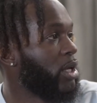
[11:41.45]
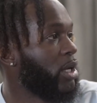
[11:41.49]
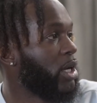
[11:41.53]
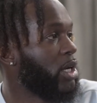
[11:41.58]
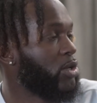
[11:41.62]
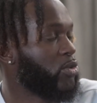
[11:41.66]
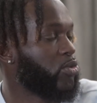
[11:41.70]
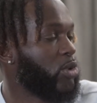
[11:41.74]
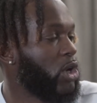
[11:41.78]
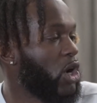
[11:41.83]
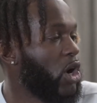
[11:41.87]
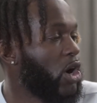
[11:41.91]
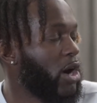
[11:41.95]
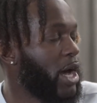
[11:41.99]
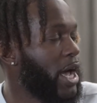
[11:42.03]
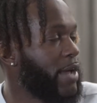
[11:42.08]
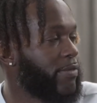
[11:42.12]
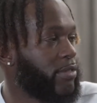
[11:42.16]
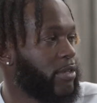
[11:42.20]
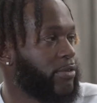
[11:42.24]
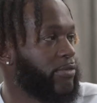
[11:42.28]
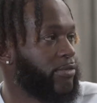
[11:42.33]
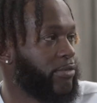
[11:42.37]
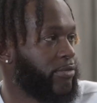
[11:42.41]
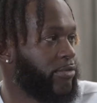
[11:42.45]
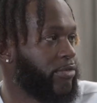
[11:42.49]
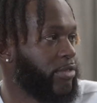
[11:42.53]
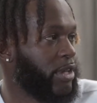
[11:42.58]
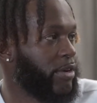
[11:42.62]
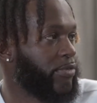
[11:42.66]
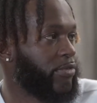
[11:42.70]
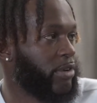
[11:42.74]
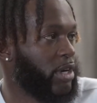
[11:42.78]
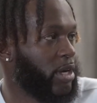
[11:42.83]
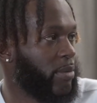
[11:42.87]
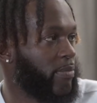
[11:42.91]
Because we all have to
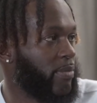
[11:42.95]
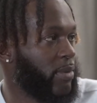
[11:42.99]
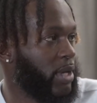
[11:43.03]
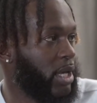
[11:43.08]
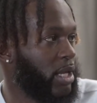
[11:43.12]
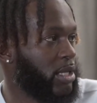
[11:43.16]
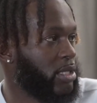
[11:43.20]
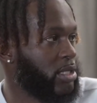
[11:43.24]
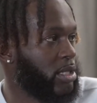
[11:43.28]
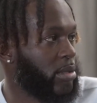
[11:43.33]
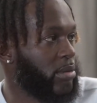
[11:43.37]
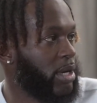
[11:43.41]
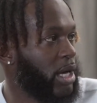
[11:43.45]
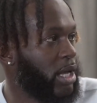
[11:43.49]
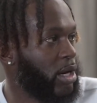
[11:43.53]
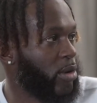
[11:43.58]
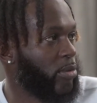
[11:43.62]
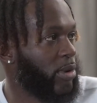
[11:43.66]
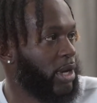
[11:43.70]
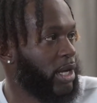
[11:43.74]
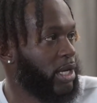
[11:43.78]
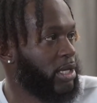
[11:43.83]
fluff it up in some kind of